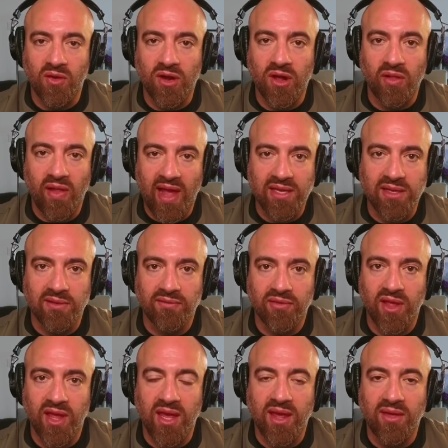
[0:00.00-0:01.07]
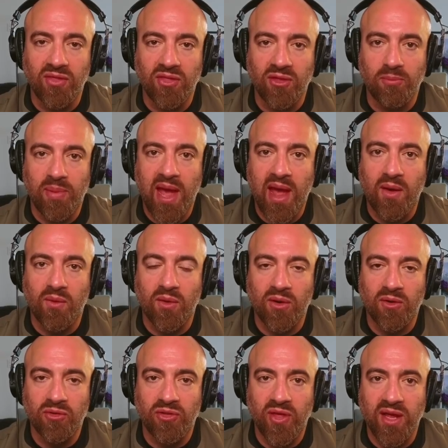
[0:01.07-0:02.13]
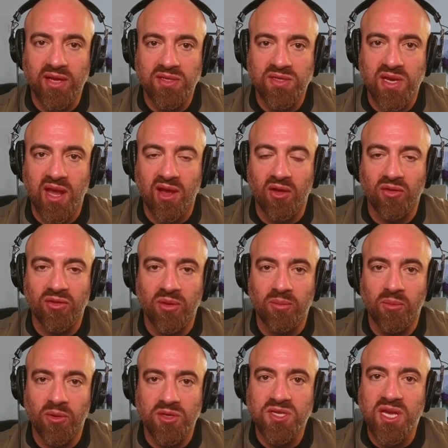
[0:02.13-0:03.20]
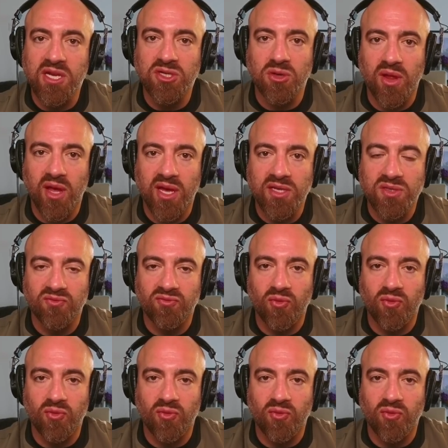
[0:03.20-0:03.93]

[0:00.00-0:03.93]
collectively, the power that's held in the more centralized